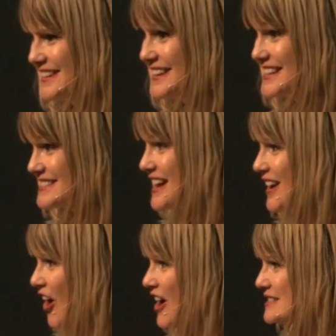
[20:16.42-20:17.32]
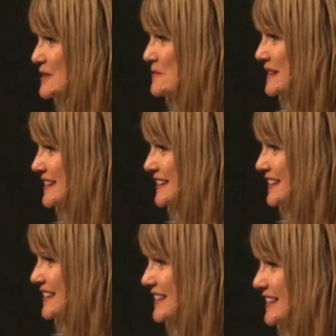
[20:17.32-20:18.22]
Isn't that awesome?
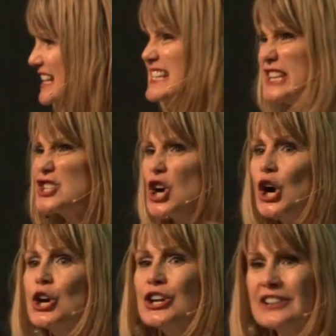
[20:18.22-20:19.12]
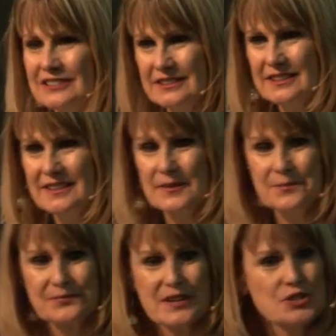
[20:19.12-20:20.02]
He's eternal.
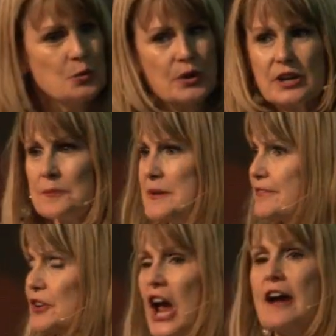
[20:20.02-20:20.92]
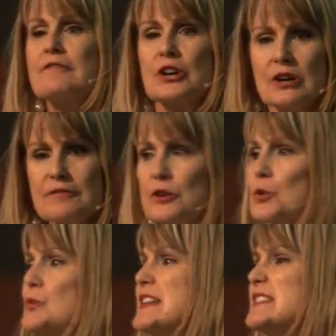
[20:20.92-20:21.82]
So we're going to be forever for the
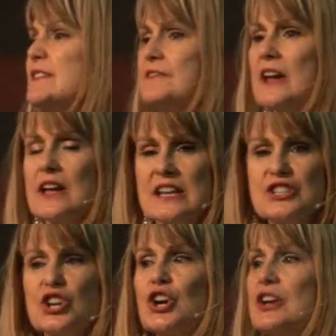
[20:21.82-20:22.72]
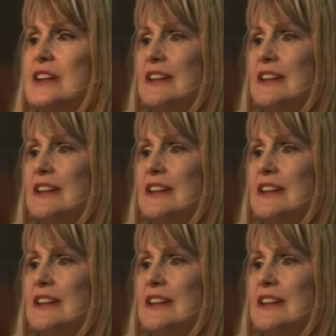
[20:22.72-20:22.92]
rest of eternity